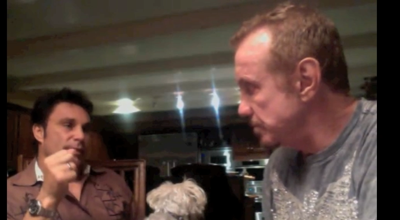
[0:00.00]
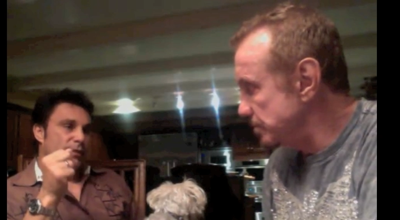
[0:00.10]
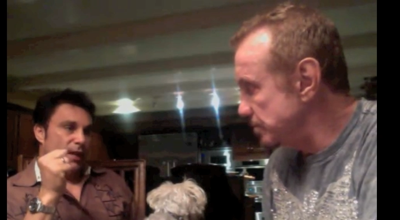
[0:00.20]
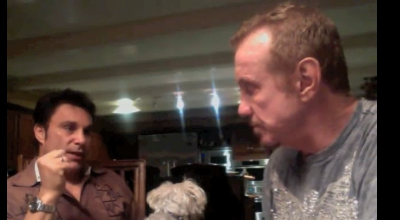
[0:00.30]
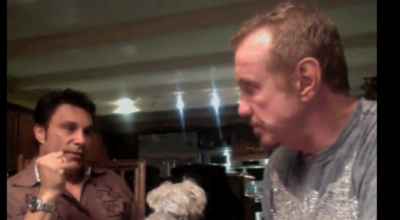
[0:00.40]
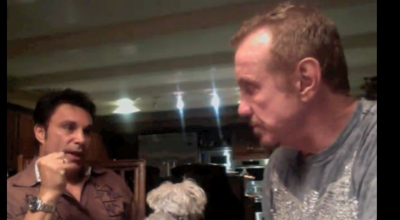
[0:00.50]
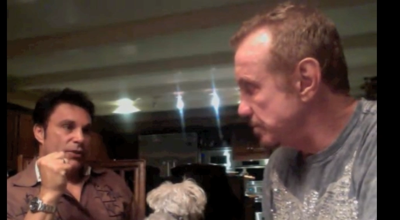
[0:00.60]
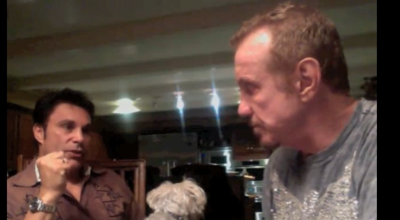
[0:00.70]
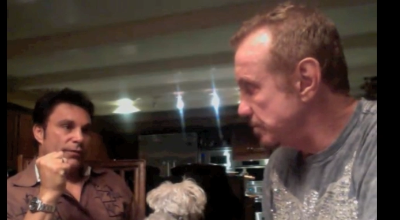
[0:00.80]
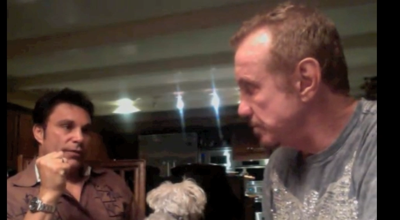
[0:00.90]

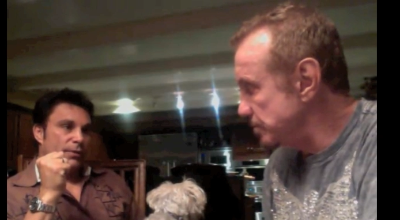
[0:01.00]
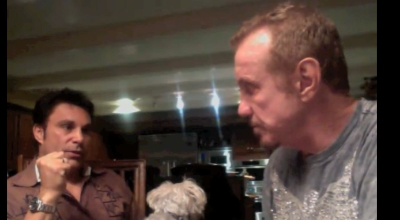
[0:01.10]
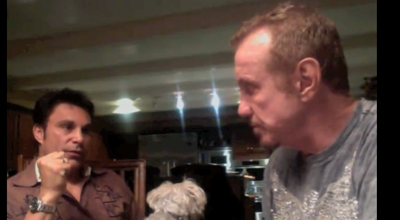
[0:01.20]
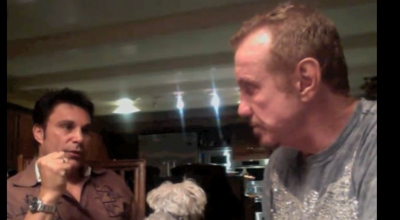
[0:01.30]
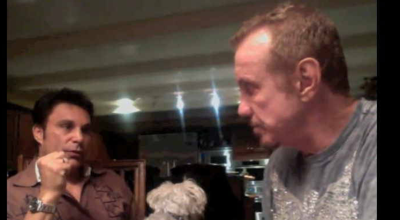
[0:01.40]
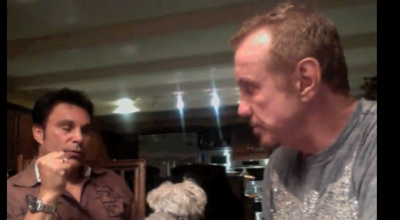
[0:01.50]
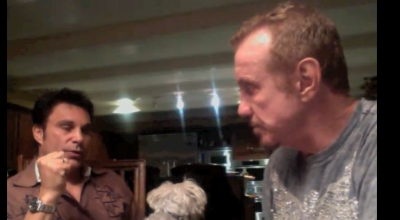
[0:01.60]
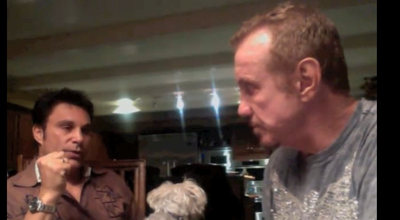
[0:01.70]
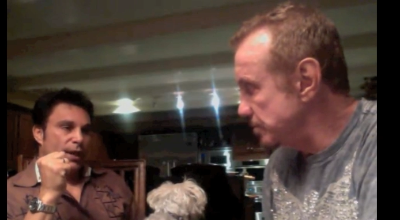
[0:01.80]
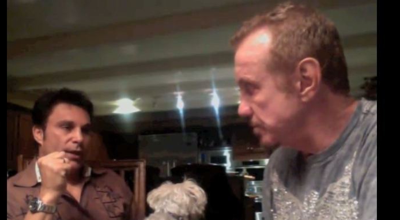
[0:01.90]
Speaker 1: satisfaction from this feud
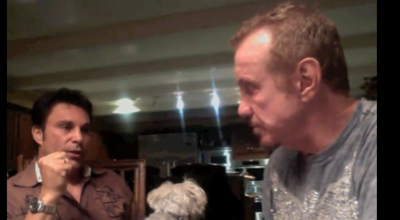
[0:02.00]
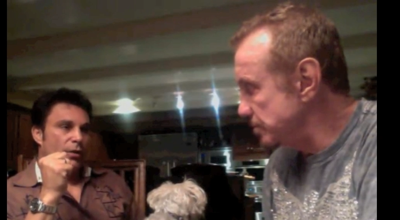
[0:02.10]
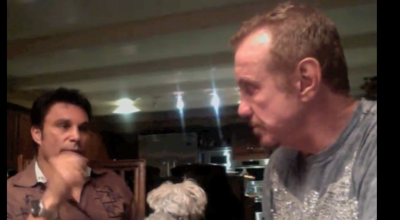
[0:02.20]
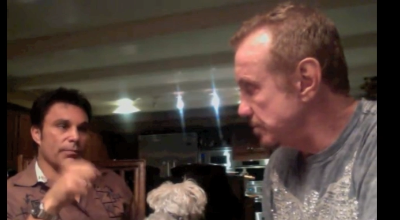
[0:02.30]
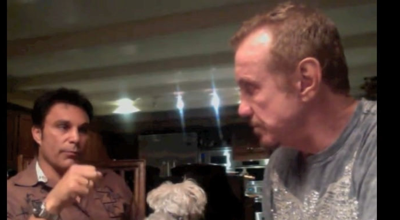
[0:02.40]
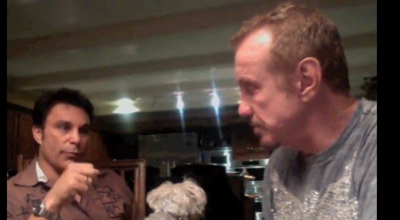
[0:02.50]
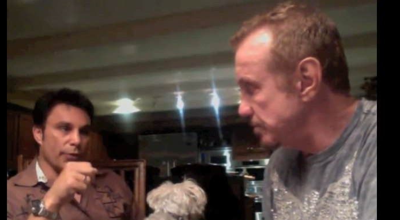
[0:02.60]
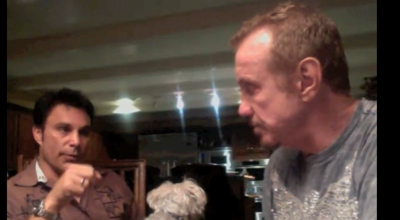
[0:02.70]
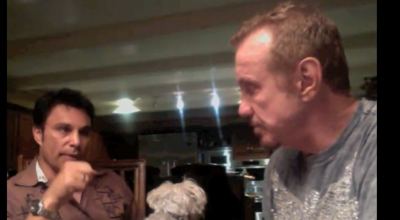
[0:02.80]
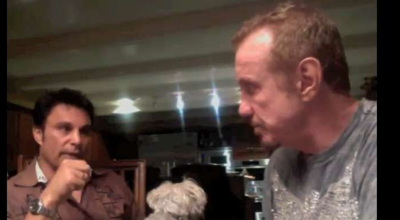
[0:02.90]
was that no one
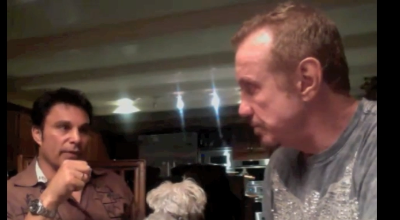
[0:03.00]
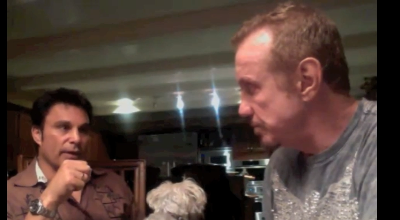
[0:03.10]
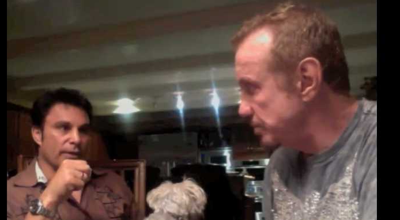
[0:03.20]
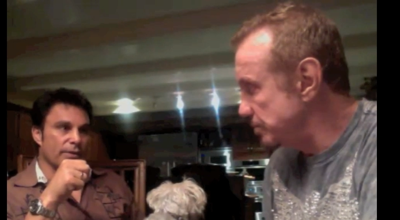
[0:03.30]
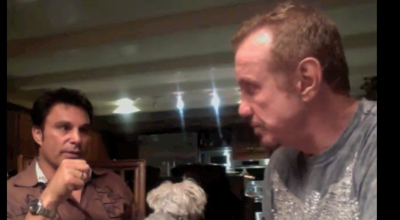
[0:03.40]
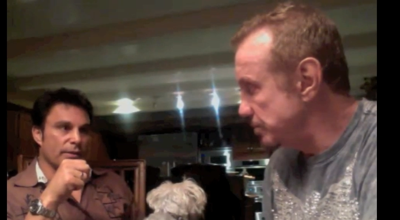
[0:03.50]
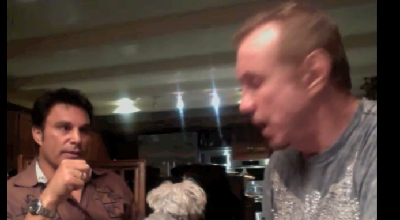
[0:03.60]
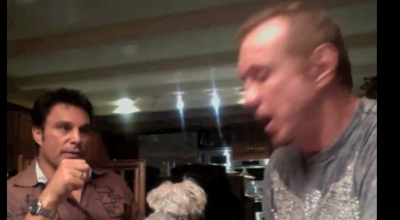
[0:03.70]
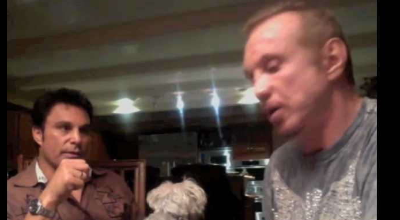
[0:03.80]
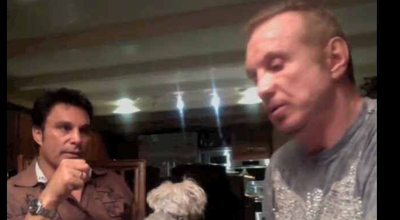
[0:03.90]
really believed in us.
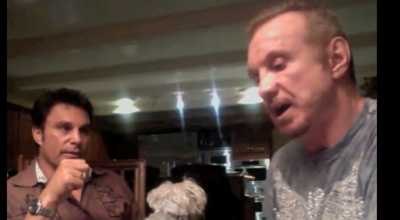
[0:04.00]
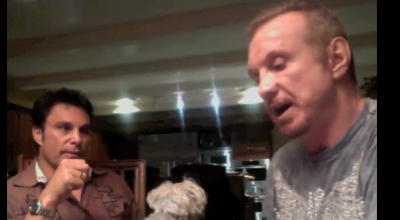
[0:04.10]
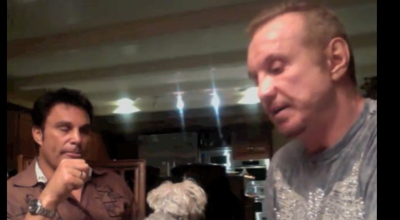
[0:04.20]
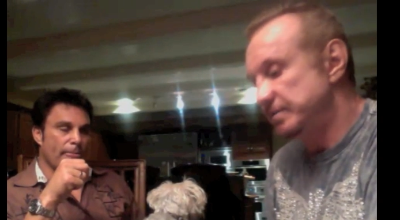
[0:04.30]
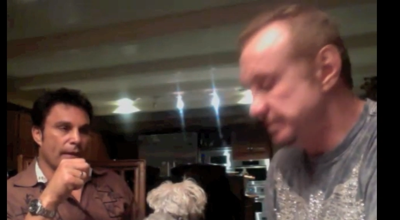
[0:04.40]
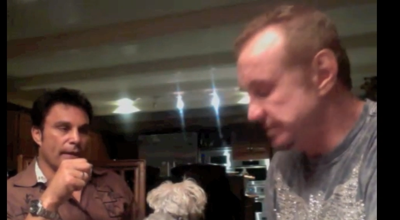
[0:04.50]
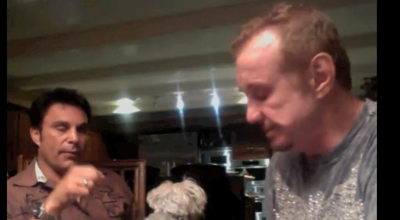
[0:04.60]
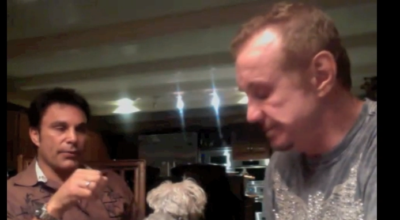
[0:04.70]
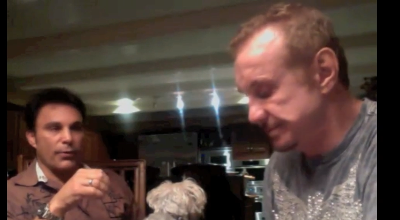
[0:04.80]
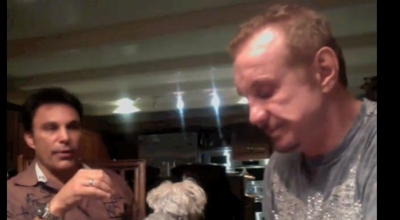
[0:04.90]
Speaker 2: Oh, God.
Speaker 1: And
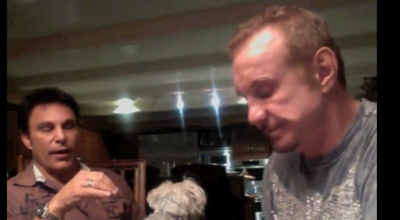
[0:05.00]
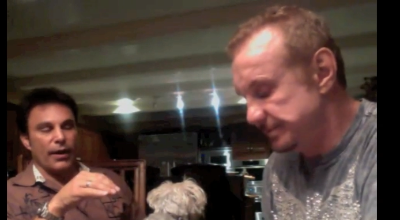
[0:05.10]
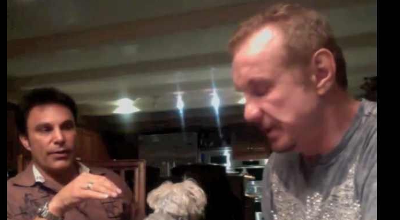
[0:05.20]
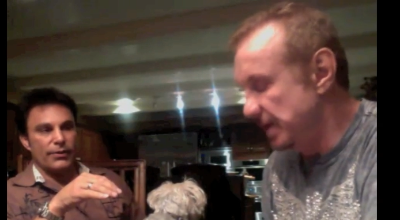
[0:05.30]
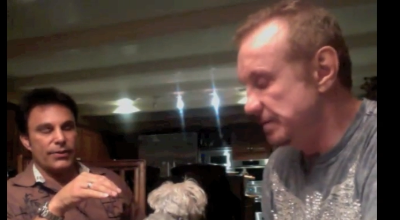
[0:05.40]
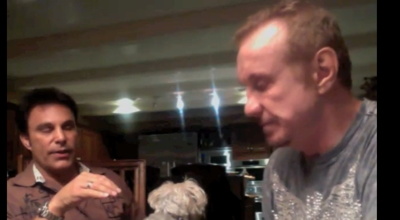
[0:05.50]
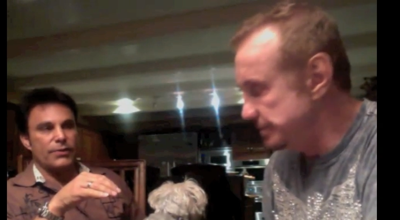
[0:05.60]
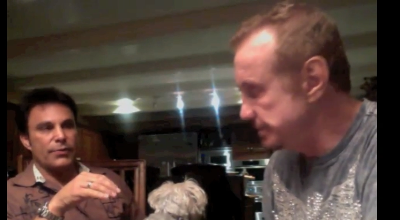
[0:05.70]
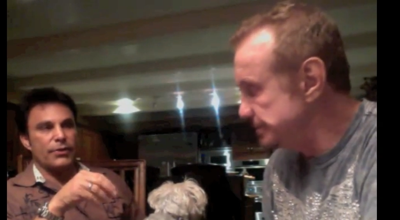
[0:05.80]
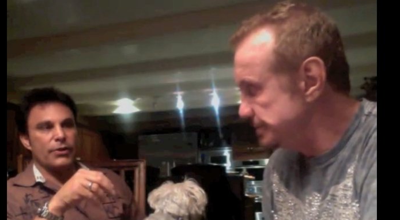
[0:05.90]
that was one of the hardest yeah.
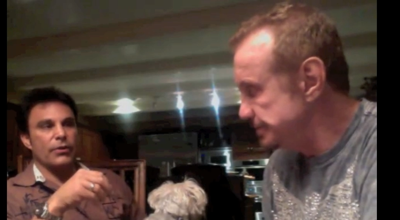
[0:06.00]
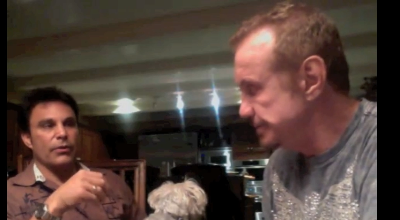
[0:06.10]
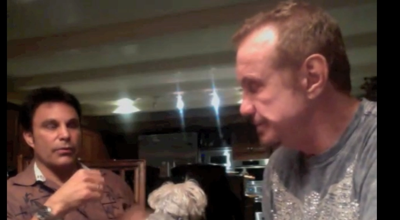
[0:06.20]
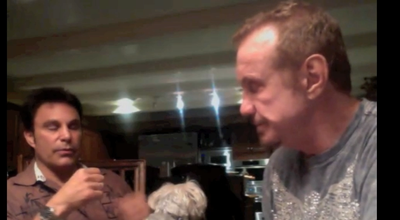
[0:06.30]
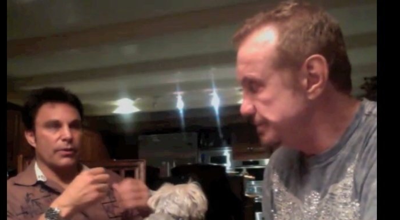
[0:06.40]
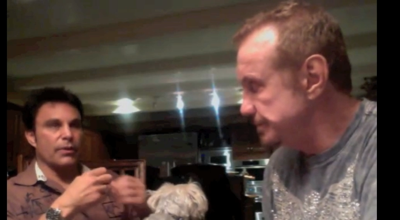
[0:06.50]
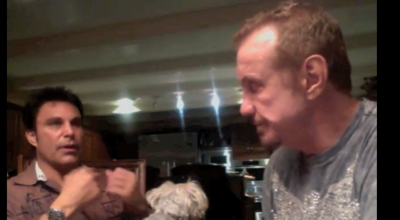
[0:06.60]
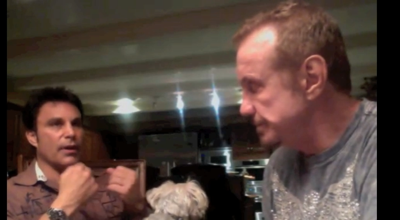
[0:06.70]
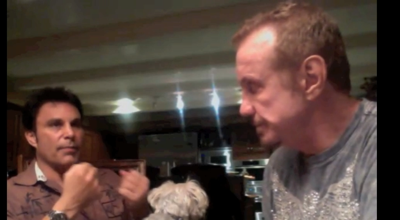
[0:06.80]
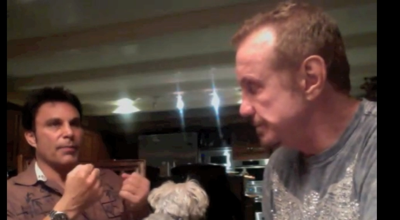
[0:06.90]
things when your own
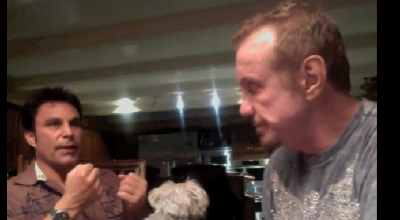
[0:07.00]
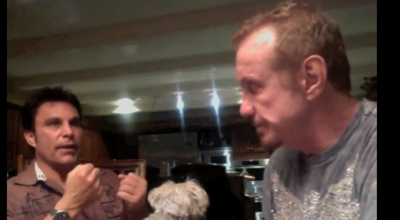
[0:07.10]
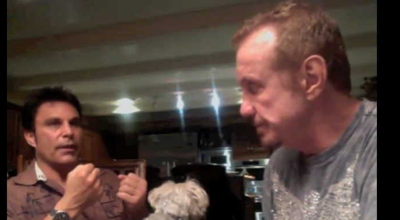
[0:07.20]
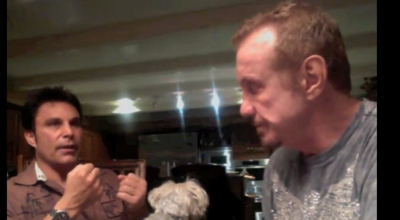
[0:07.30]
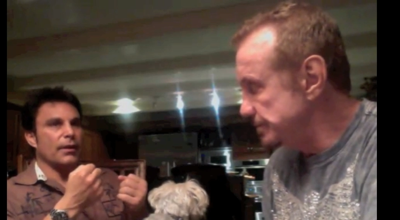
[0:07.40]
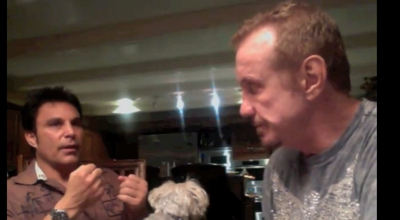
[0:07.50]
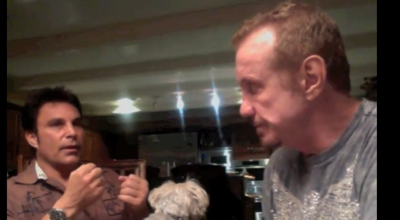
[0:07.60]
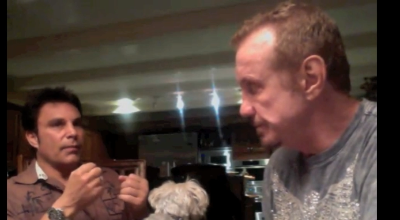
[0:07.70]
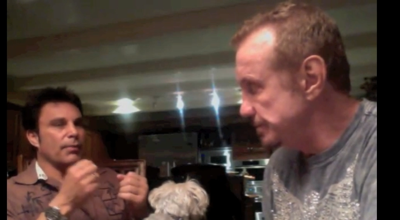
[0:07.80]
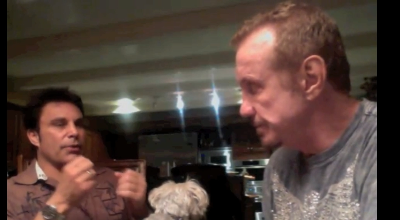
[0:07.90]
company
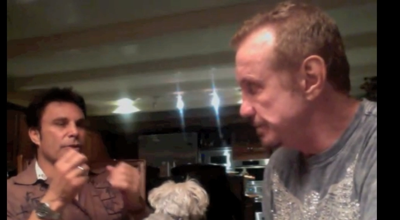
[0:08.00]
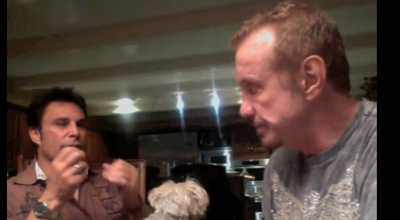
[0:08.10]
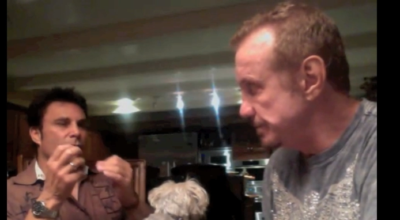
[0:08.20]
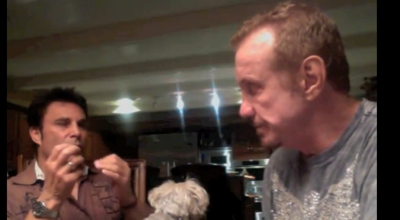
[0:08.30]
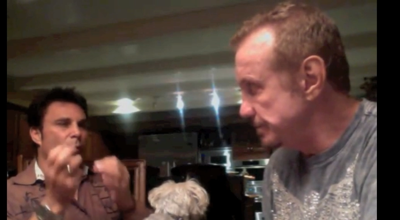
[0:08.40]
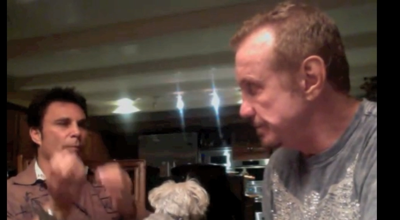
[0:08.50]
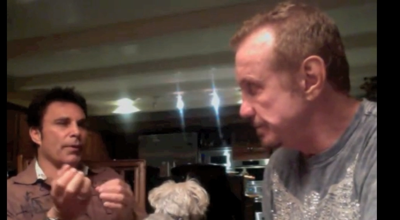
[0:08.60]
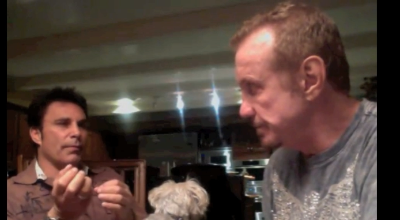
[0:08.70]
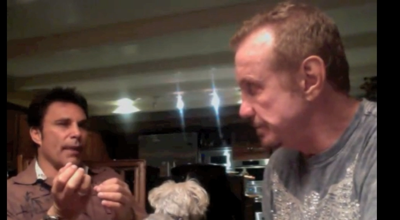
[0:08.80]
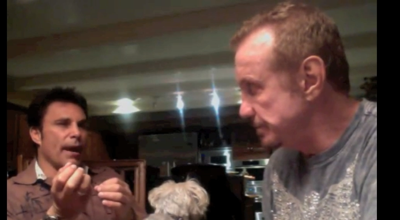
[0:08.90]
puts you
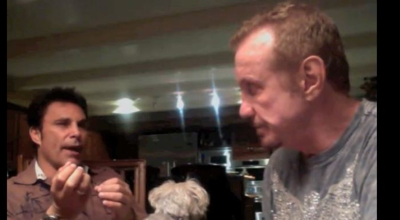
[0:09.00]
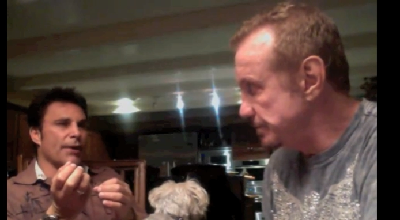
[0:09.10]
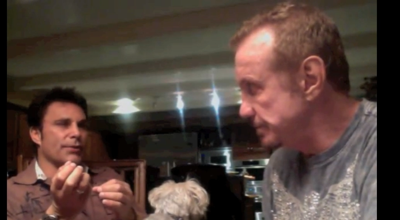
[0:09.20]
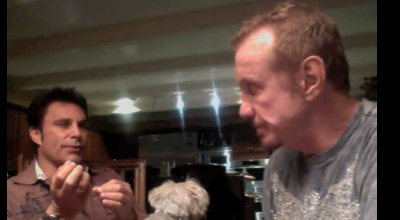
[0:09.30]
opening match,